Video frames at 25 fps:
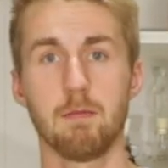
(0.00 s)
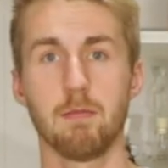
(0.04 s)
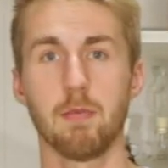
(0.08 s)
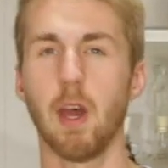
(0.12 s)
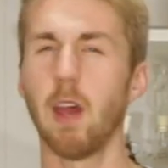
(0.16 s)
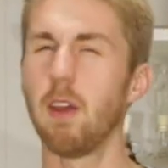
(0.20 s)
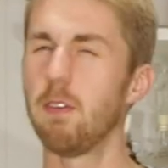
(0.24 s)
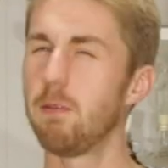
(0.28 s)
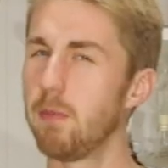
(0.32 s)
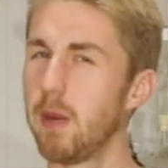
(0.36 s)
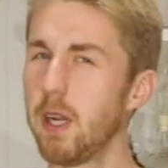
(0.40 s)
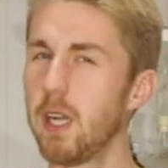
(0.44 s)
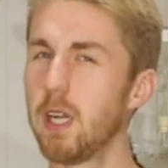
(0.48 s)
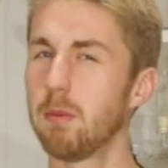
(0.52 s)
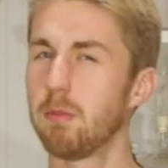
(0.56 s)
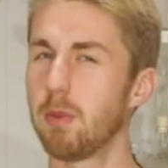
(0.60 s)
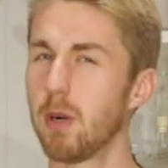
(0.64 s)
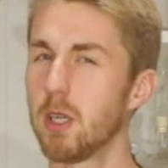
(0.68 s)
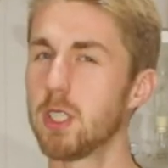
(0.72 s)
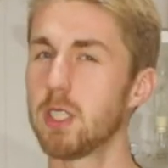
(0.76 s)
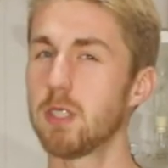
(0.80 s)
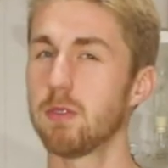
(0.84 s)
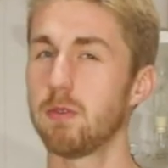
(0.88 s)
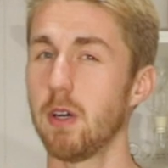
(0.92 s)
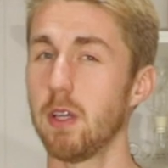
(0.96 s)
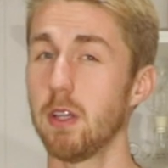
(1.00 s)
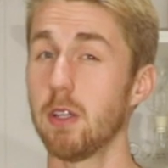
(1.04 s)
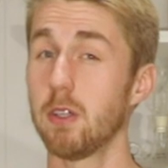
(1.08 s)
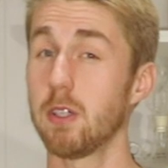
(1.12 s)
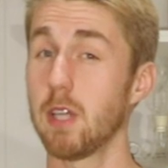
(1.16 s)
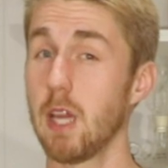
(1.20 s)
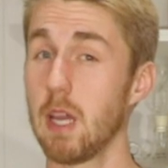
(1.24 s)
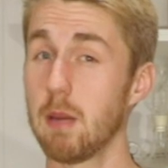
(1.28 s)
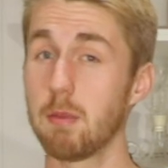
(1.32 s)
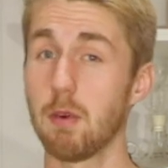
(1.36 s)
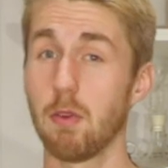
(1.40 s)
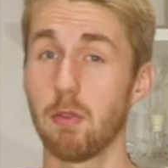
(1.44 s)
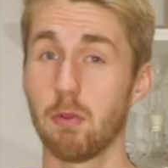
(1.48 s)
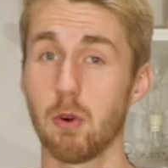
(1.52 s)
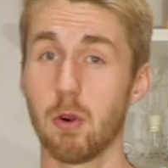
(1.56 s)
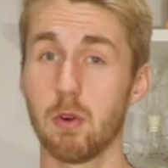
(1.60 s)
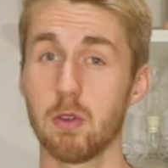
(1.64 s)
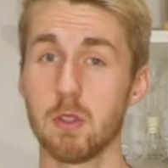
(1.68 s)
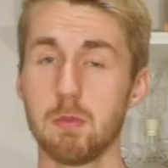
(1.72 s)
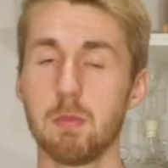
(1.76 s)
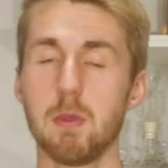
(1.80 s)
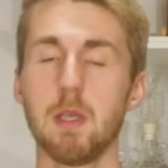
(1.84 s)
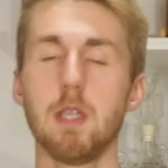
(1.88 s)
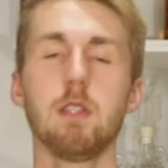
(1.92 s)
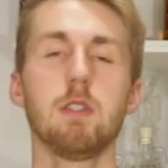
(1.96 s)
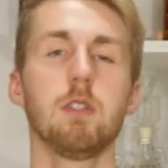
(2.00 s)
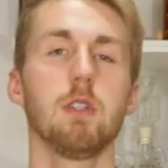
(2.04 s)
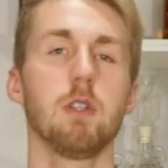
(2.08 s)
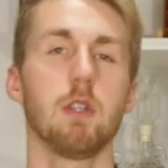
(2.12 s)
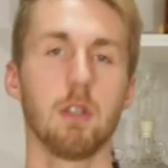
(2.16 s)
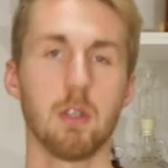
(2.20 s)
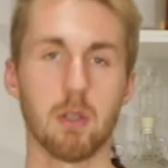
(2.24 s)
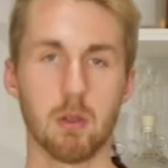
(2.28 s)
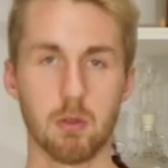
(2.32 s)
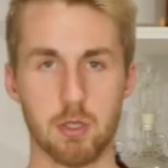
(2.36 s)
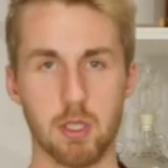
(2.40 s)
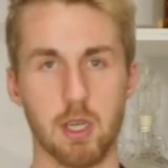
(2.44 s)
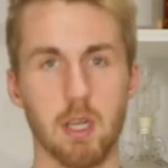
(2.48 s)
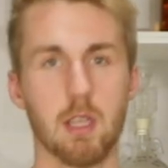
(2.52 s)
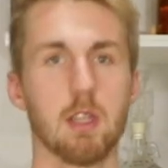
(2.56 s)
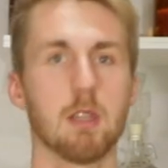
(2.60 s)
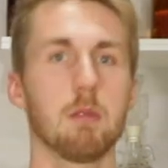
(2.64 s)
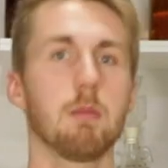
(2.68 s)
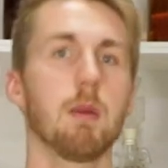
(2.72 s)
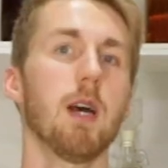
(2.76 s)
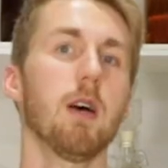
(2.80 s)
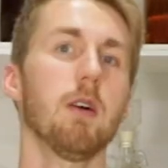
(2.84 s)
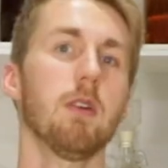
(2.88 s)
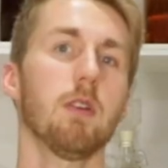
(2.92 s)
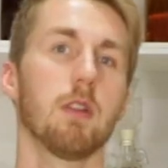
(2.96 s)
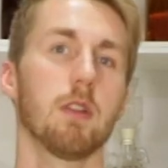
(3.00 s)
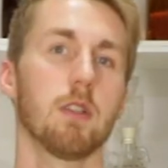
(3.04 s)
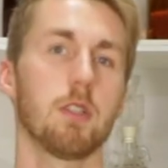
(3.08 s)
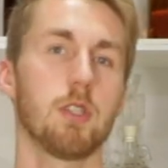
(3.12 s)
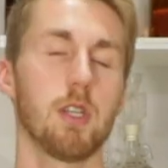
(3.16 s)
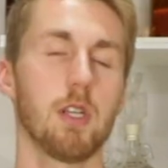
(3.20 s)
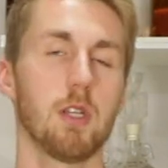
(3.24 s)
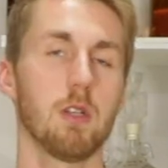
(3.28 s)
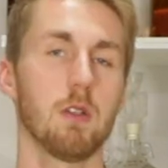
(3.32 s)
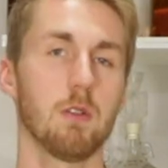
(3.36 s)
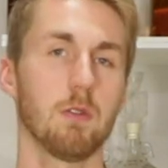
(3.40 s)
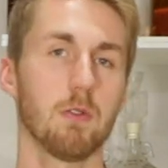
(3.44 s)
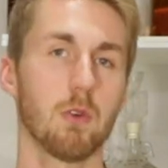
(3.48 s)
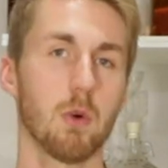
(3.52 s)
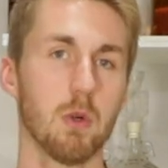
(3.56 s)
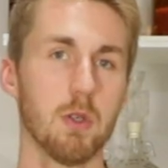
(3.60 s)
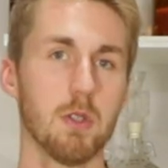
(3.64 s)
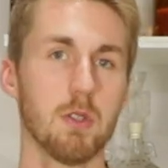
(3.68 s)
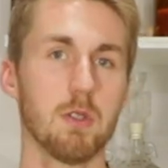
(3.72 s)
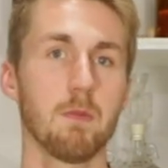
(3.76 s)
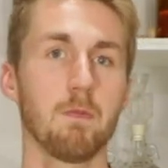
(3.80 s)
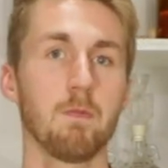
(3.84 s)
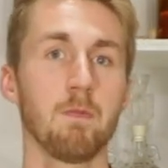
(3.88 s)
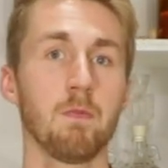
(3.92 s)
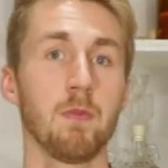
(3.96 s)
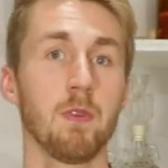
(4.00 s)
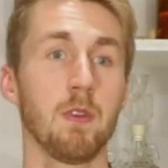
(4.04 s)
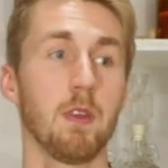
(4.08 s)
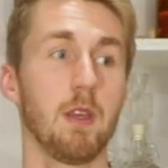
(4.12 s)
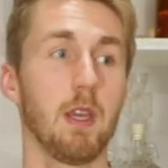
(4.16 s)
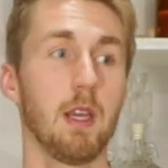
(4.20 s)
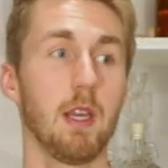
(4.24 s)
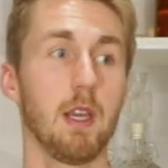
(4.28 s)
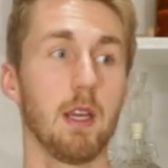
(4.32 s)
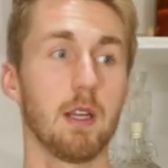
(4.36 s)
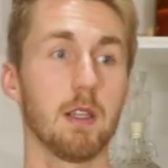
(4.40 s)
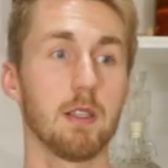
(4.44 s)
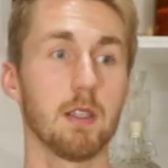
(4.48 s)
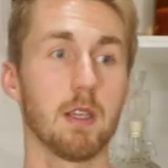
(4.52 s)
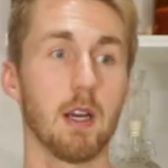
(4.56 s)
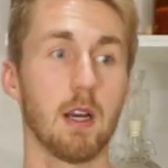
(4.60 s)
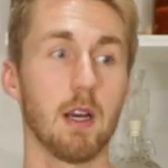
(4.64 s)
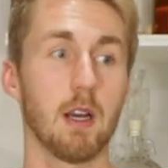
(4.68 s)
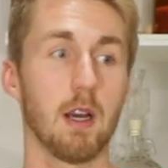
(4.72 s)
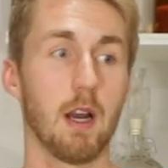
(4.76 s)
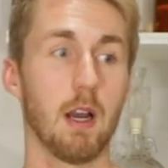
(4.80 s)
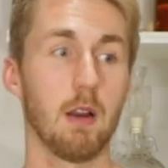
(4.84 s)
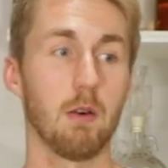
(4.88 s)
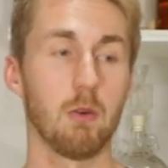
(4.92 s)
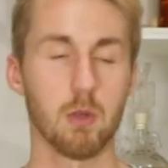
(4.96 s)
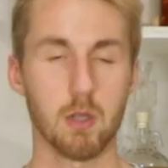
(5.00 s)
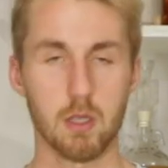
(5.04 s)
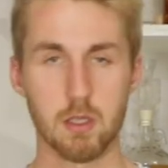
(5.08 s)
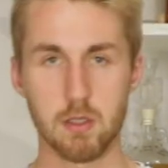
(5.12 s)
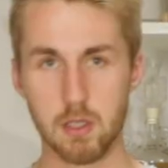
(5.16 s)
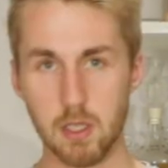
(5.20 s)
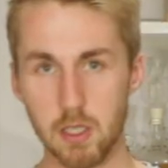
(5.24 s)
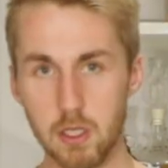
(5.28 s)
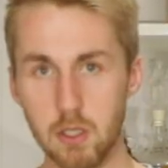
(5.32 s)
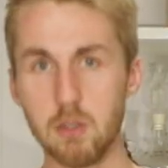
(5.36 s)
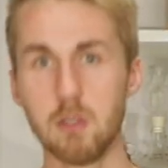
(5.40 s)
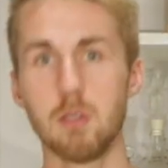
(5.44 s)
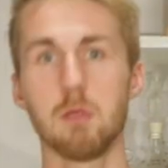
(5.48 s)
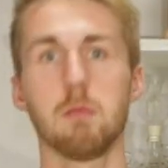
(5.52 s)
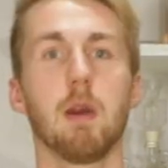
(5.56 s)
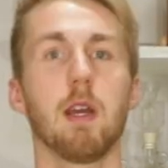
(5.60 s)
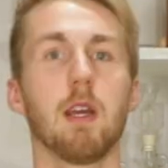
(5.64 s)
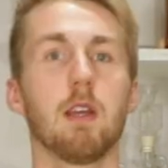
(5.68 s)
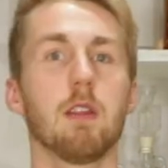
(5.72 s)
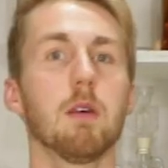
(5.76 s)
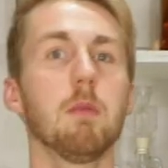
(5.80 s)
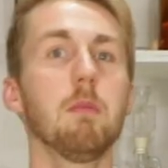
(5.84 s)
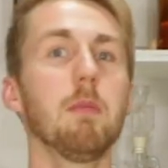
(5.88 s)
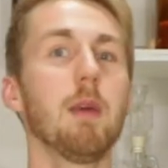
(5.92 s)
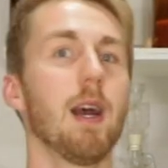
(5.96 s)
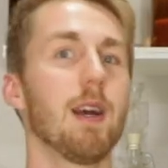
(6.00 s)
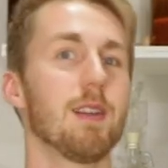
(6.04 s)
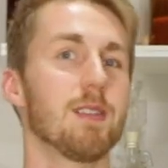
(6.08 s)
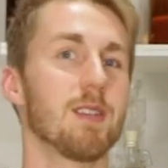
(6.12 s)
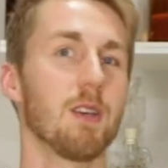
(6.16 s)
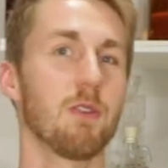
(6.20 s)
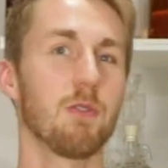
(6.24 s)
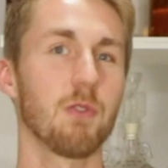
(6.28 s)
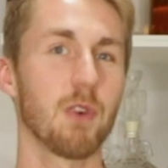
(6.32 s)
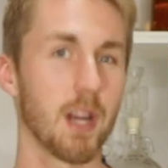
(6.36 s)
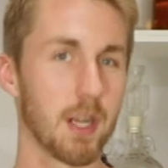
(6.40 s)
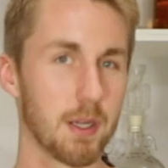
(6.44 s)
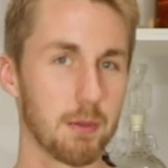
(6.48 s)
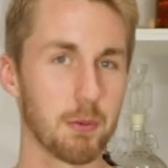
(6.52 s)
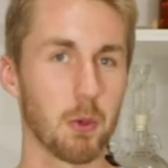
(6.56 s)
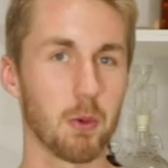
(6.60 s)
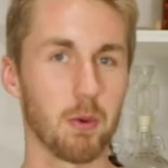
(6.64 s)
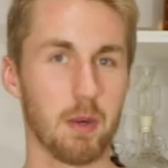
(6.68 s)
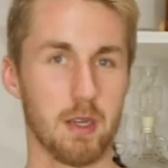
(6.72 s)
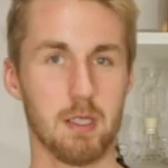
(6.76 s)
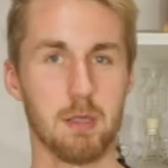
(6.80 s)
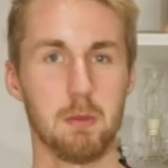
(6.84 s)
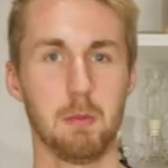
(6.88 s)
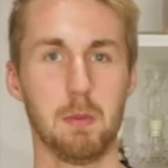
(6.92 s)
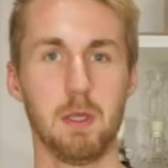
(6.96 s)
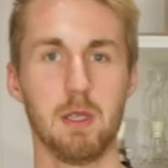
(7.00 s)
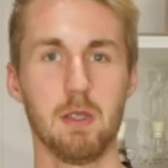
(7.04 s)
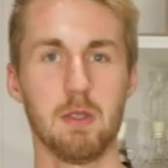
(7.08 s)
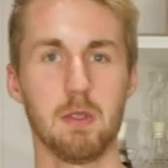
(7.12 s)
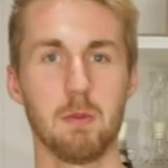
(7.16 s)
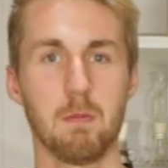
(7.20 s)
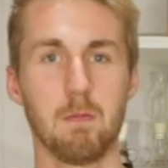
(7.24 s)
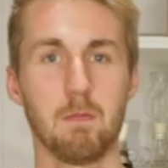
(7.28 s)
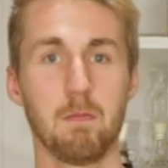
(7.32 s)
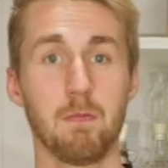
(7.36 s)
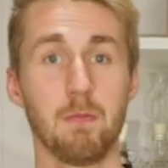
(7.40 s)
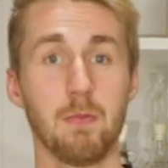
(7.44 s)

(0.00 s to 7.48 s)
I've made a bunch of other Game of Thrones meads. You can go check them out on the channel, of course and uh, I will continue to make them as I find more recipes.